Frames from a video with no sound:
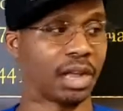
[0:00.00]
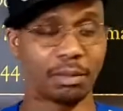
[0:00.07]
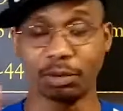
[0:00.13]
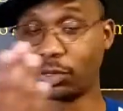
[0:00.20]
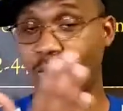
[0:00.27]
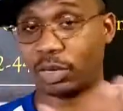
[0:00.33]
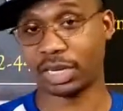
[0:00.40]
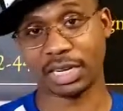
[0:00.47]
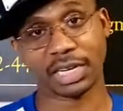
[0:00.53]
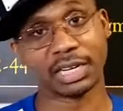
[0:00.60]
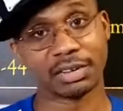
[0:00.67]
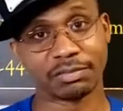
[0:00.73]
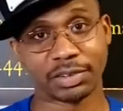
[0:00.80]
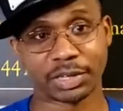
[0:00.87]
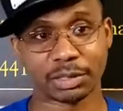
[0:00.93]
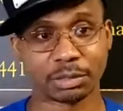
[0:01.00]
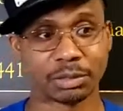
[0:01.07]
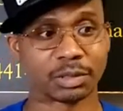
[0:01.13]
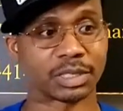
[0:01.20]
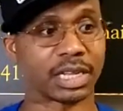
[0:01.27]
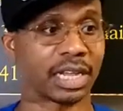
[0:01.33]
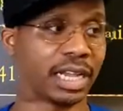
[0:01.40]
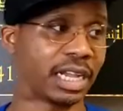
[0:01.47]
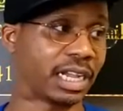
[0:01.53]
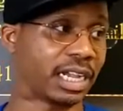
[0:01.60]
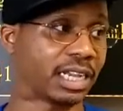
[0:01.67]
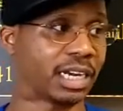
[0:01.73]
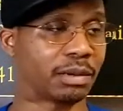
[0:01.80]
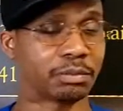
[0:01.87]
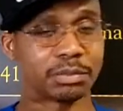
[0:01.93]
I'm doing interviews
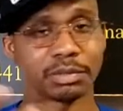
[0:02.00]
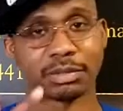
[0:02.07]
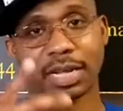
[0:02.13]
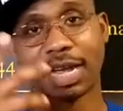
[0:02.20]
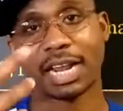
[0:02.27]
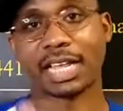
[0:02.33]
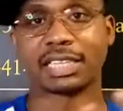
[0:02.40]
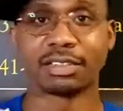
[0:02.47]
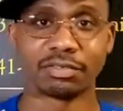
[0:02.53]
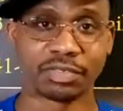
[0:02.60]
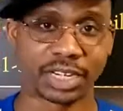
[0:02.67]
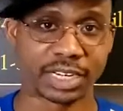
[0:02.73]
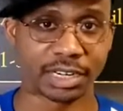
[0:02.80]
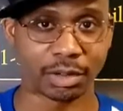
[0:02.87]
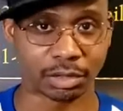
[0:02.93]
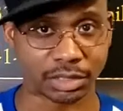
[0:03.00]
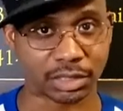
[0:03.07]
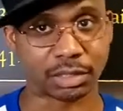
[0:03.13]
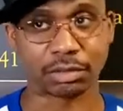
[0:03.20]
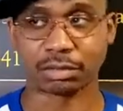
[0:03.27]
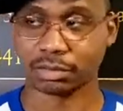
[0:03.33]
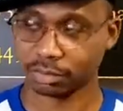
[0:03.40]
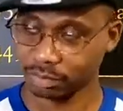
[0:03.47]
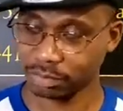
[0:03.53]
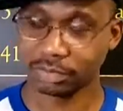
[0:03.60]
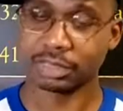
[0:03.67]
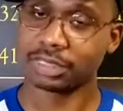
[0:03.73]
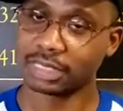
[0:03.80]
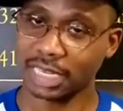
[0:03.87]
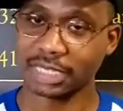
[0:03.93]
and I'm editing videos, so
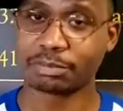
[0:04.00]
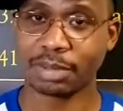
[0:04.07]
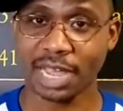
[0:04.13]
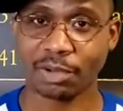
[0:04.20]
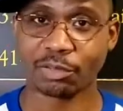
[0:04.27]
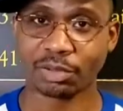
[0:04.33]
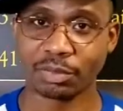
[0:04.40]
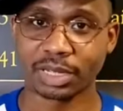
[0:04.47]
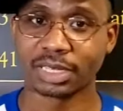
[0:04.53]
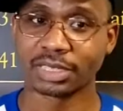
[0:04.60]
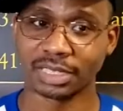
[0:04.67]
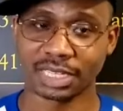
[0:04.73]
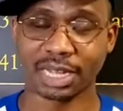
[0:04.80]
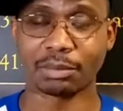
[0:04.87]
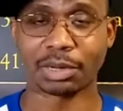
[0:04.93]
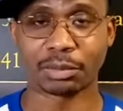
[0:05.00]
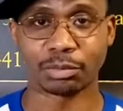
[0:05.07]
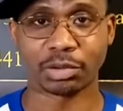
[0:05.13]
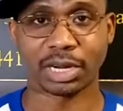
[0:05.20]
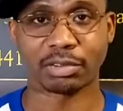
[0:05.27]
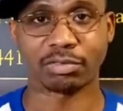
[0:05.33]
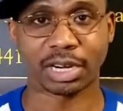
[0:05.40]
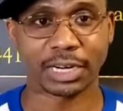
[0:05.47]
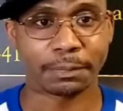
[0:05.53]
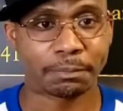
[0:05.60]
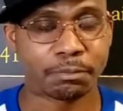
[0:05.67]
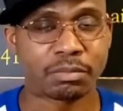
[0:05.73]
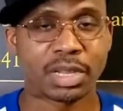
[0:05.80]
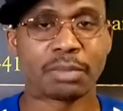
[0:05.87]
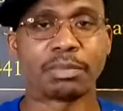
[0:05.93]
just bear with me. Good thing I'm on break,
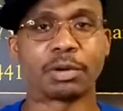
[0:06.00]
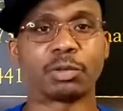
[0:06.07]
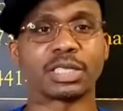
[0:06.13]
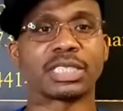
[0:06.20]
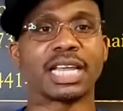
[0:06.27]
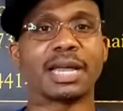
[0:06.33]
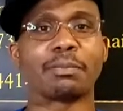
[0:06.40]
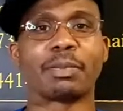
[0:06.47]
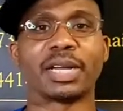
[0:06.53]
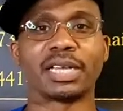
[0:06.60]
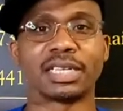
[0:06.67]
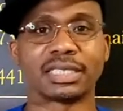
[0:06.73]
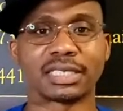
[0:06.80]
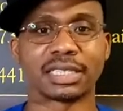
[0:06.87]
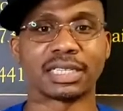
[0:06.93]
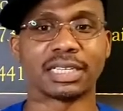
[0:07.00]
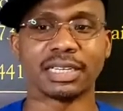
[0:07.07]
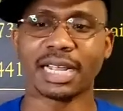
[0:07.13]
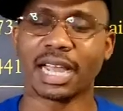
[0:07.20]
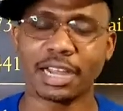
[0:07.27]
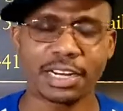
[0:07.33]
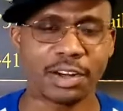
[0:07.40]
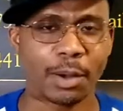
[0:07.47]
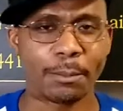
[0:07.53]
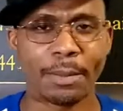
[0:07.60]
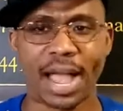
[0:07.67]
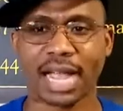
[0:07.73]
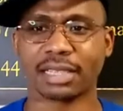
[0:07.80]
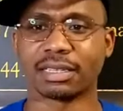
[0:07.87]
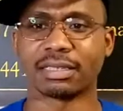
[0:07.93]
right? But with that being said, now you know
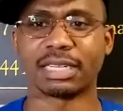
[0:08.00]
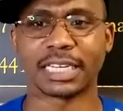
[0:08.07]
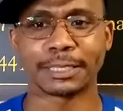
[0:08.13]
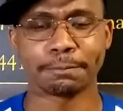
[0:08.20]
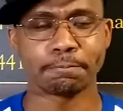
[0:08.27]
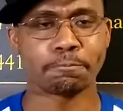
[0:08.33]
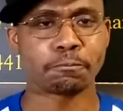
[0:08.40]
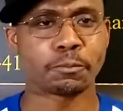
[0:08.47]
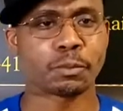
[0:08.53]
back in the day,